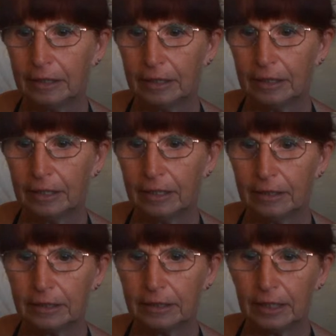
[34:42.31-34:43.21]

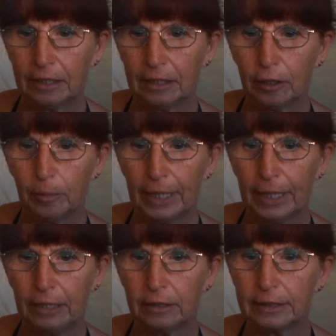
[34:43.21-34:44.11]
Let's see
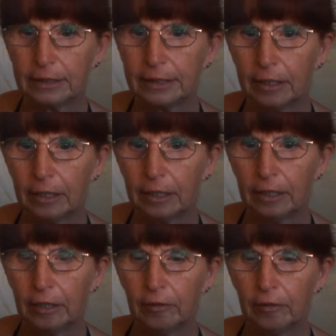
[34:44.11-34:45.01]
comments.
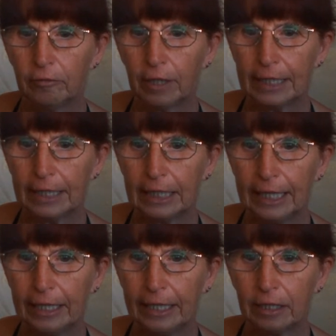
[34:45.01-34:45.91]
Right
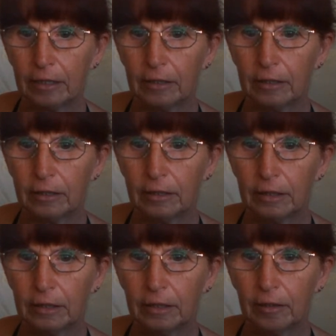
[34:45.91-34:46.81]
click
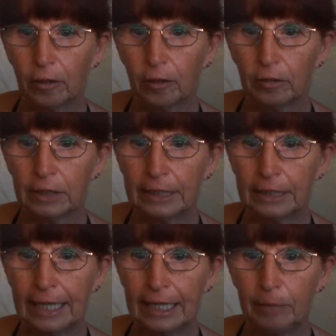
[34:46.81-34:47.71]
on
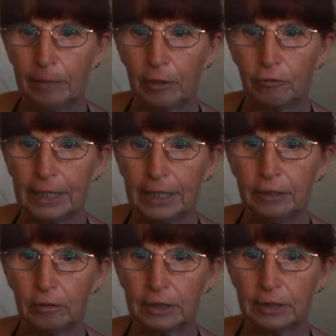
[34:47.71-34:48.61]
name, 3
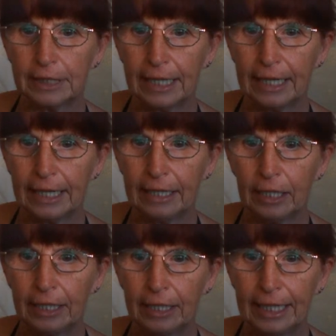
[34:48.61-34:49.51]
dots there.
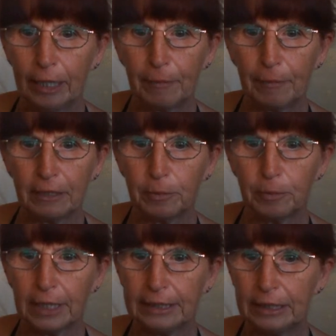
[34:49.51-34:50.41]
Yeah, that's what I
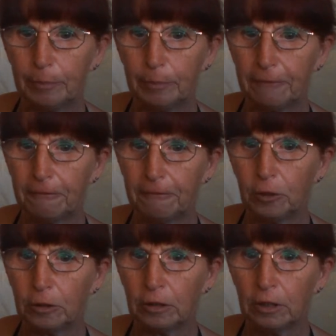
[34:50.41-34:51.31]
did before.